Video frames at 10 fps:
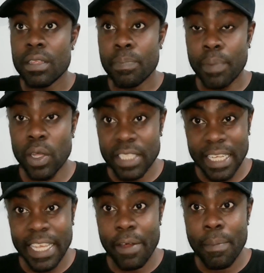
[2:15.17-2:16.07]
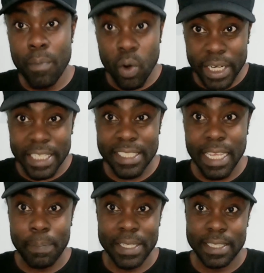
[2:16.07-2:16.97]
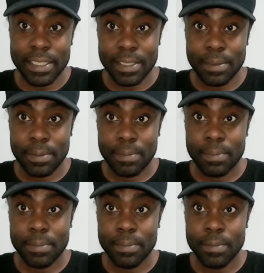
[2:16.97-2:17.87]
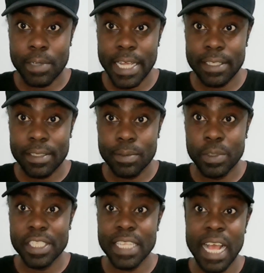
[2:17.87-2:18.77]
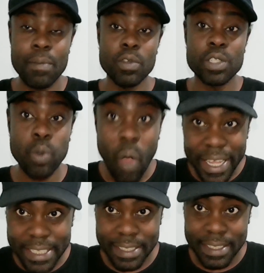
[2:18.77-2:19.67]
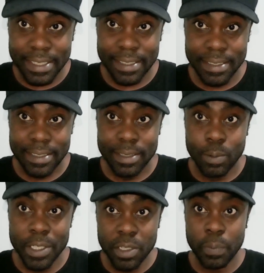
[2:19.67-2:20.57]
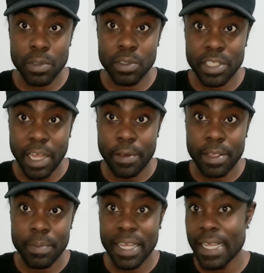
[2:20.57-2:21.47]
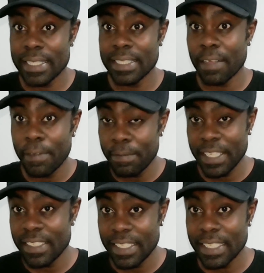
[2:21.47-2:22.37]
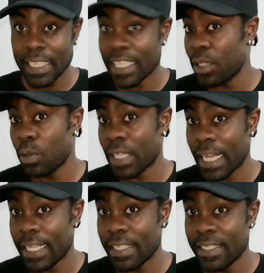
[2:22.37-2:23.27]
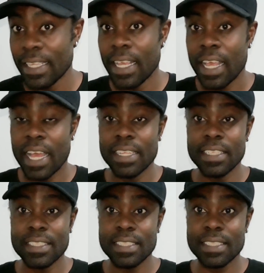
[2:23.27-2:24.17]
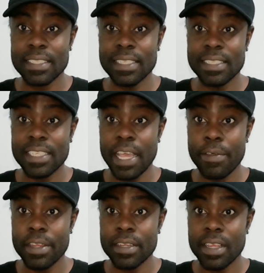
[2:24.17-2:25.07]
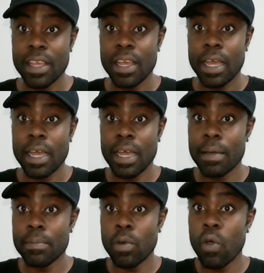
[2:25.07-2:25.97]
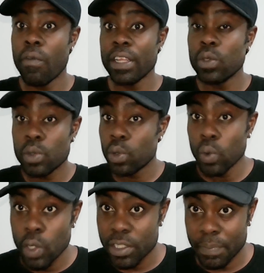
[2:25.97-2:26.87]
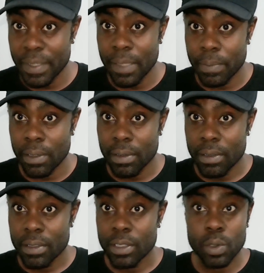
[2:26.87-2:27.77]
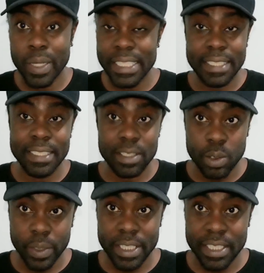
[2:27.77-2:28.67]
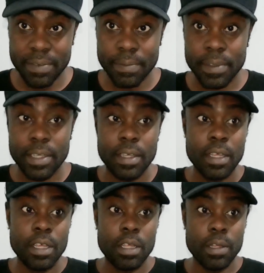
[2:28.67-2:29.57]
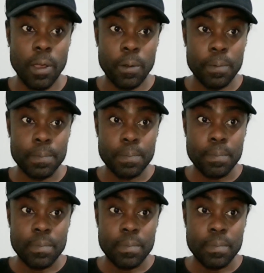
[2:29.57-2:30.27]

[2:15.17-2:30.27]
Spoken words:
the bus are carrying more than its capacity, right? Which is almost twice what it's supposed to carry, because it's a 15-seater Toyota Hiace, and it's carrying over 2 dozen people, 26 to 27. Now,